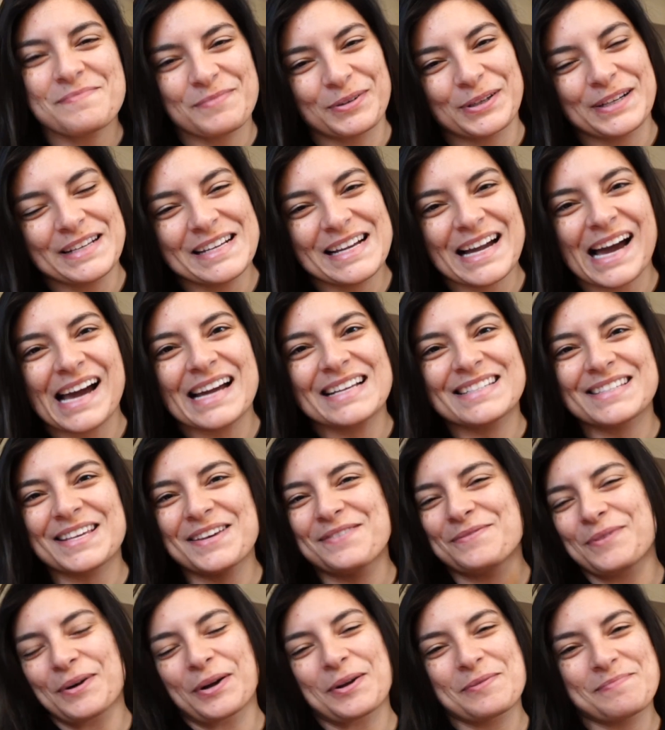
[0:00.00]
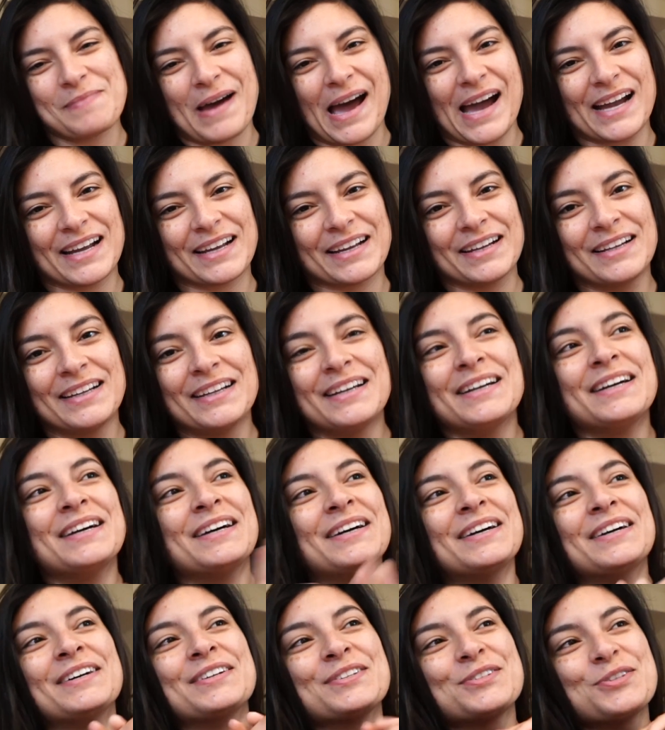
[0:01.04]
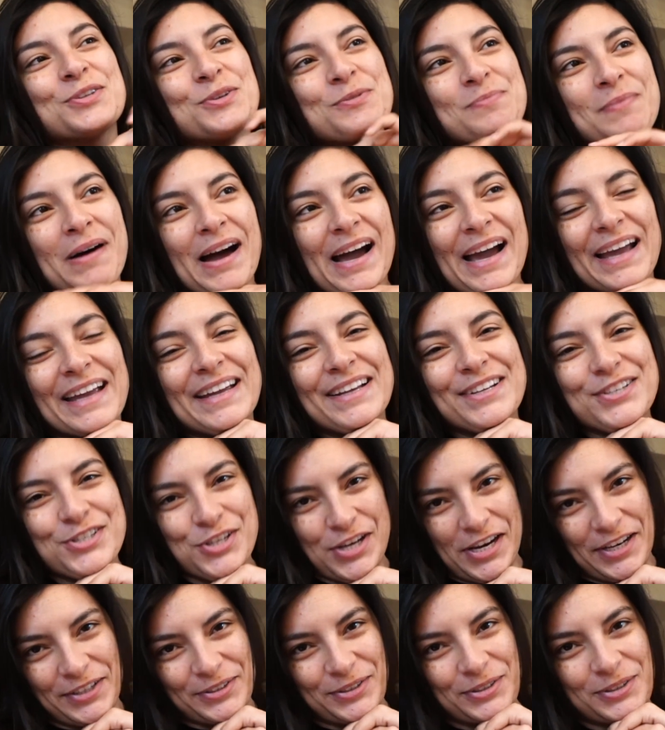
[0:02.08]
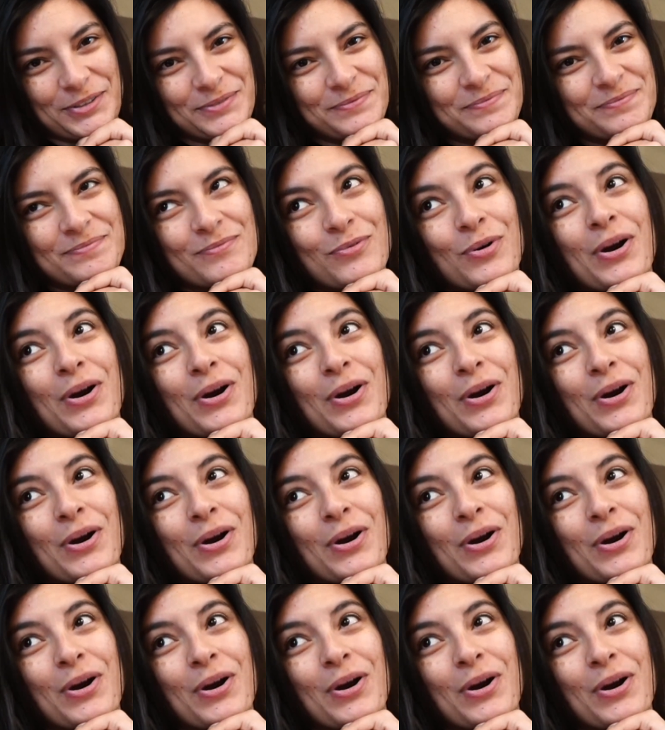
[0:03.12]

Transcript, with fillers: morning guys and welcome back to my channel